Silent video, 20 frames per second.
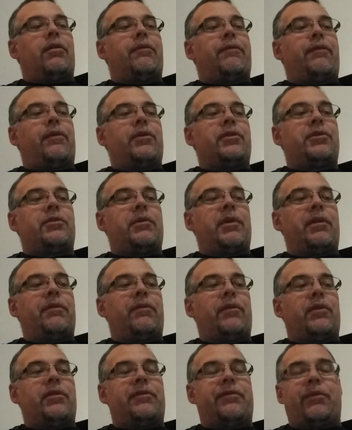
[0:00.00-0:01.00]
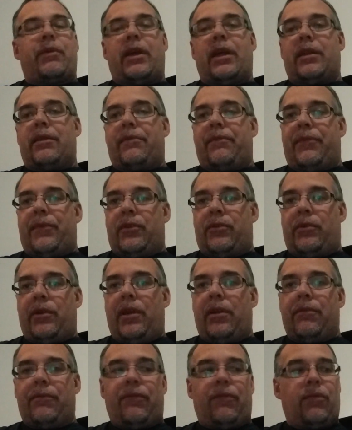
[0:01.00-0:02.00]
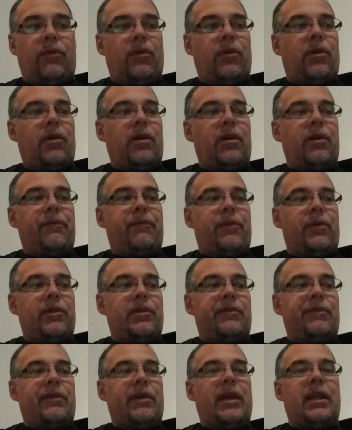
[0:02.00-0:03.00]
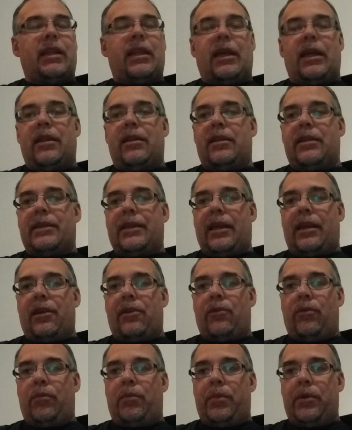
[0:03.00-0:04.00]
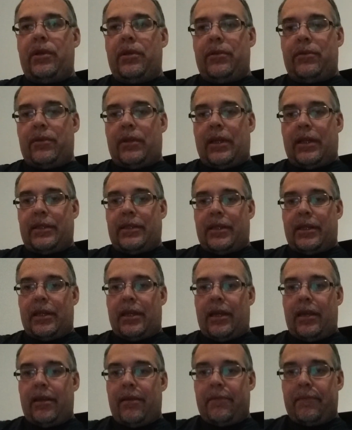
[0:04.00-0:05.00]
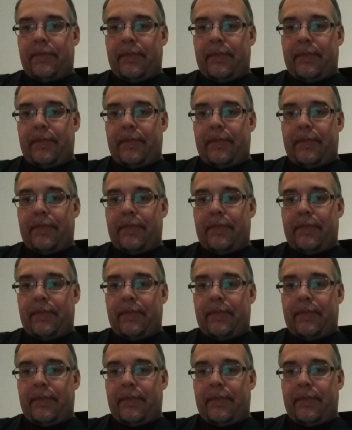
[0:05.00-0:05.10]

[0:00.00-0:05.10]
first string, 1st fret, 3 and 4, 1st fret, and the 2nd open, so that's an A.